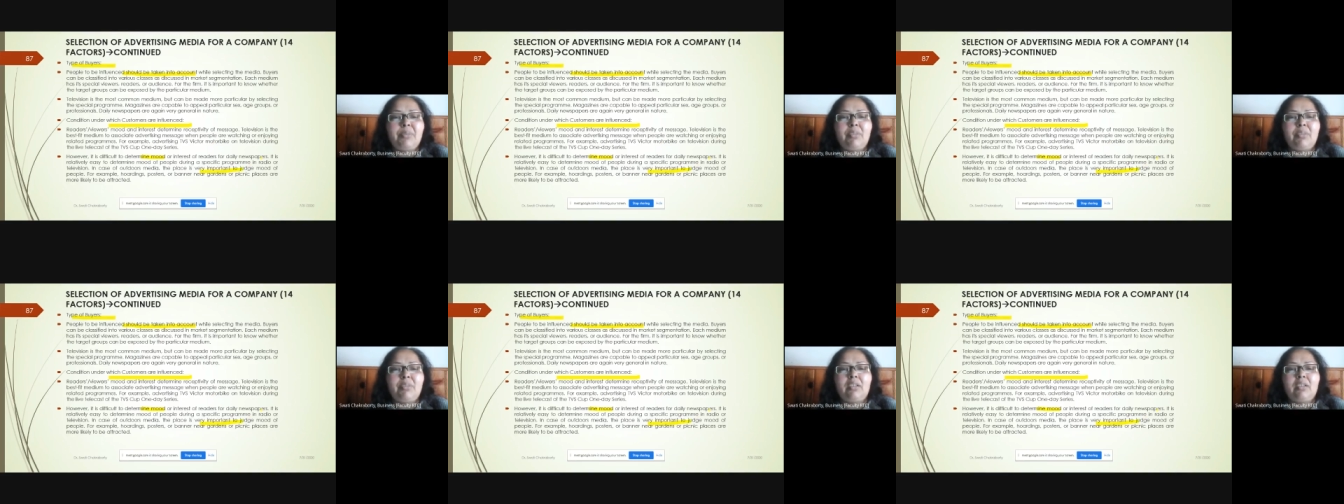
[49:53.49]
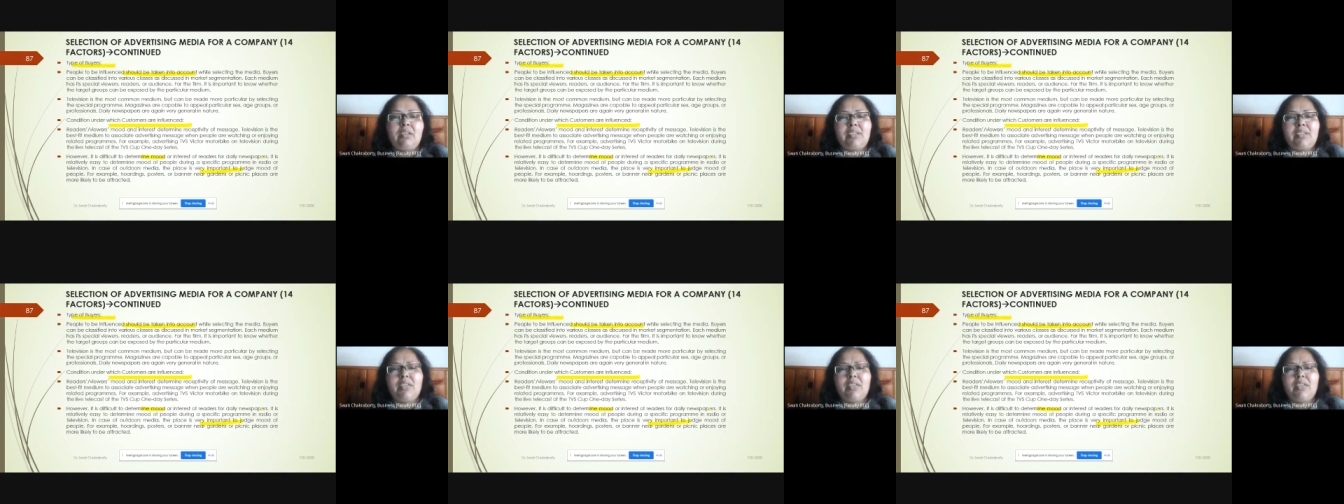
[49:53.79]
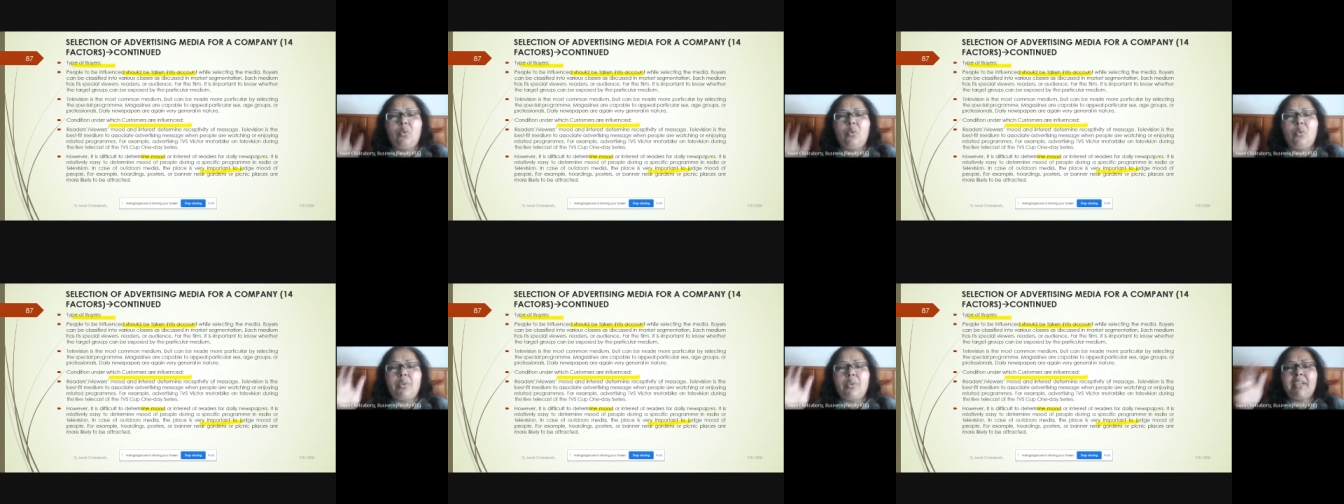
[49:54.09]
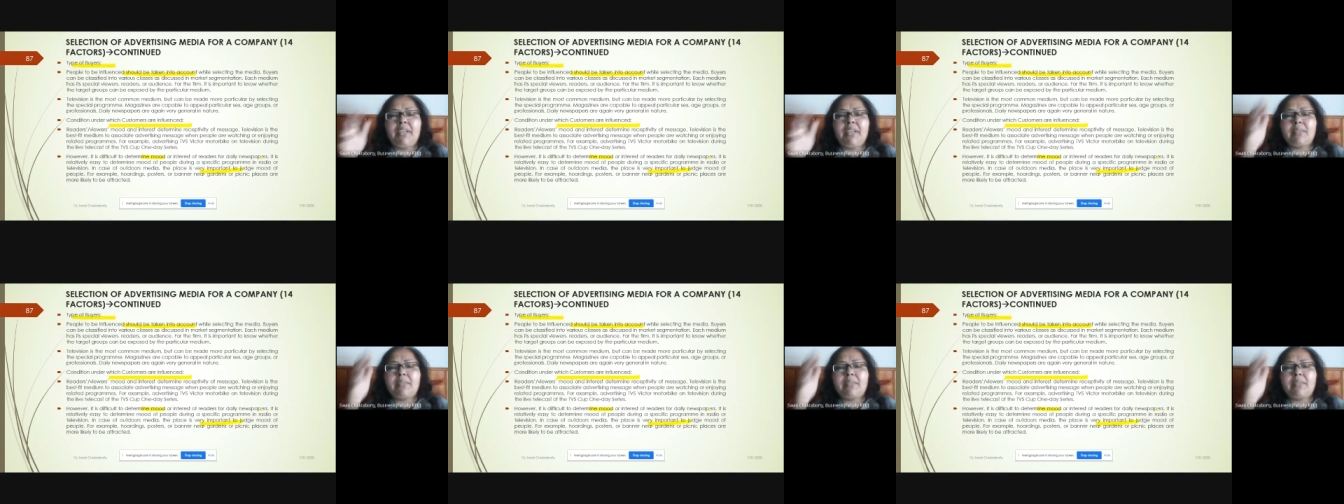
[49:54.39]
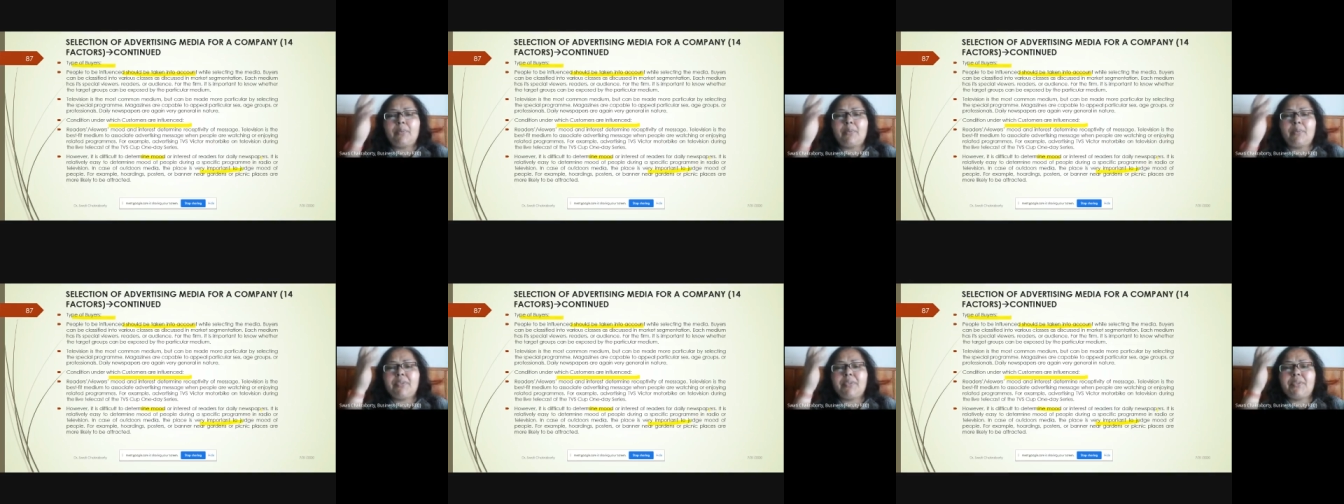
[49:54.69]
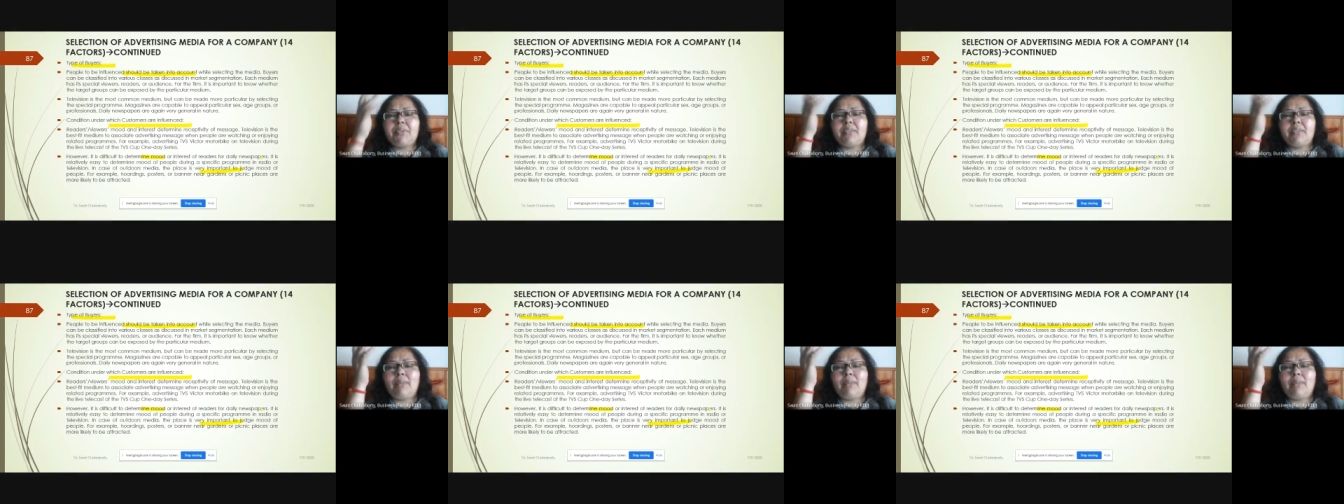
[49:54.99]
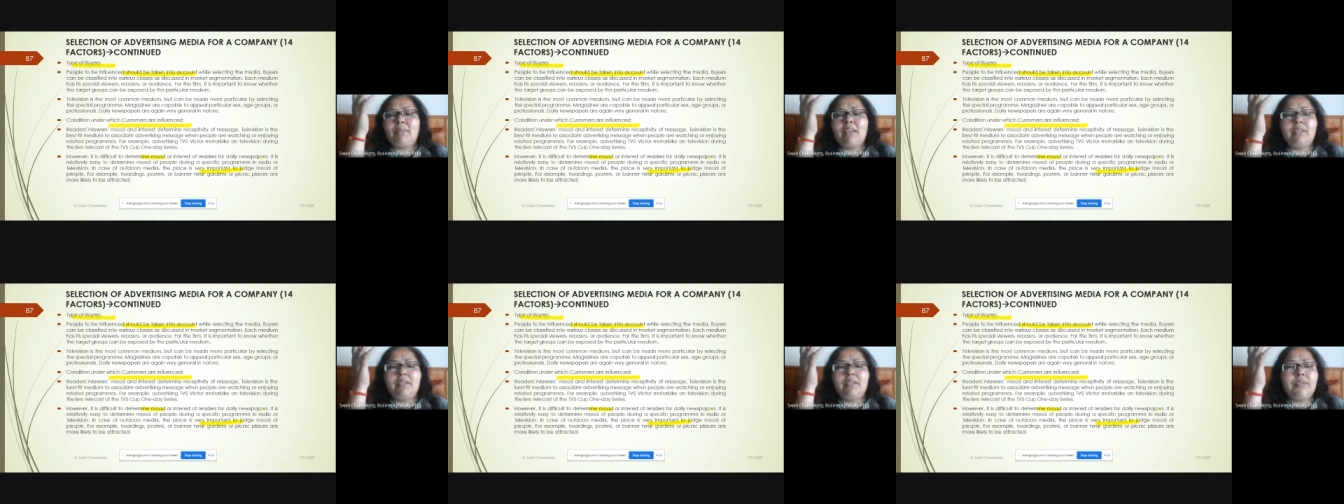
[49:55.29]
Say hoardings, posters,
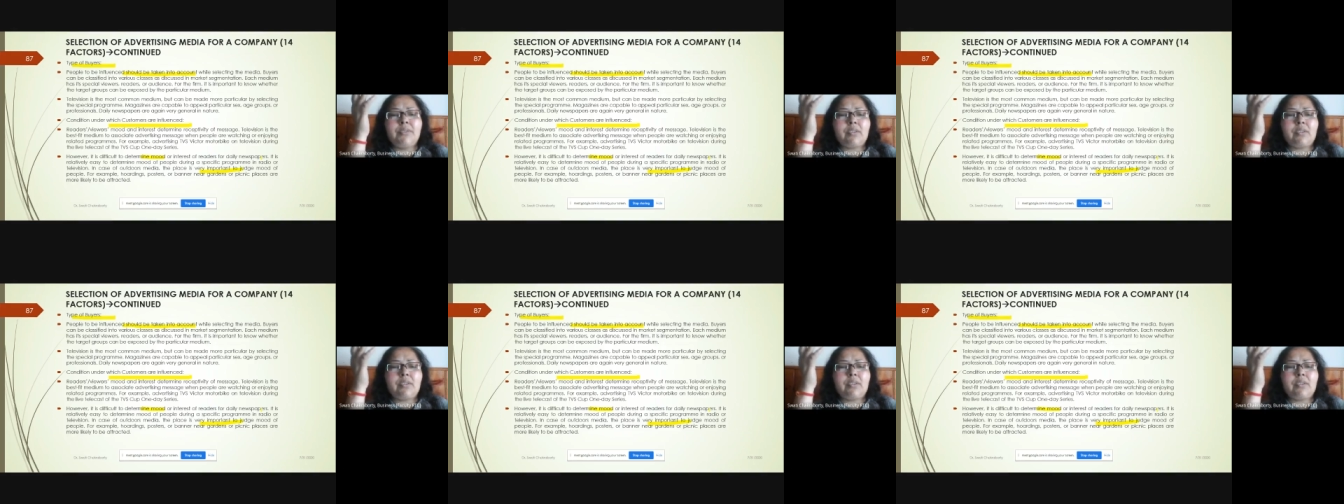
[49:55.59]
banners,